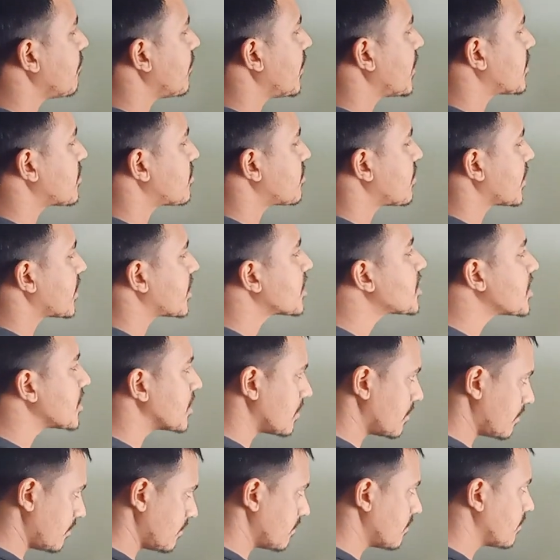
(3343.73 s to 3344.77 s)
of
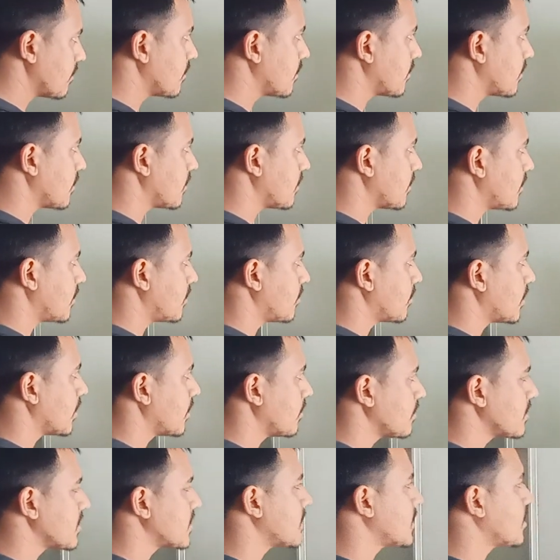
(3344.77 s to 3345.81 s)
attraction, we
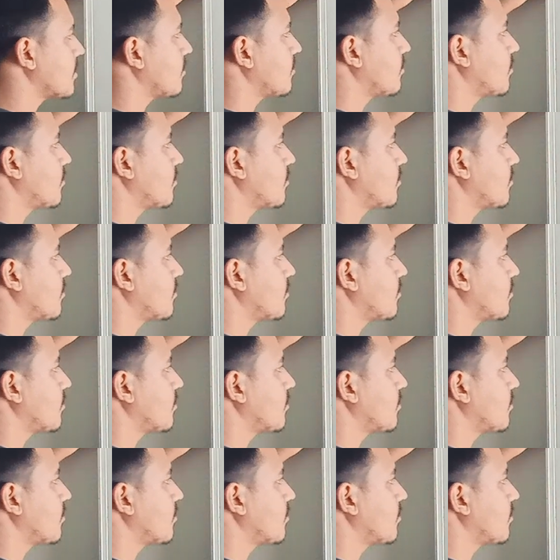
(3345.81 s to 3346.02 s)
cannot say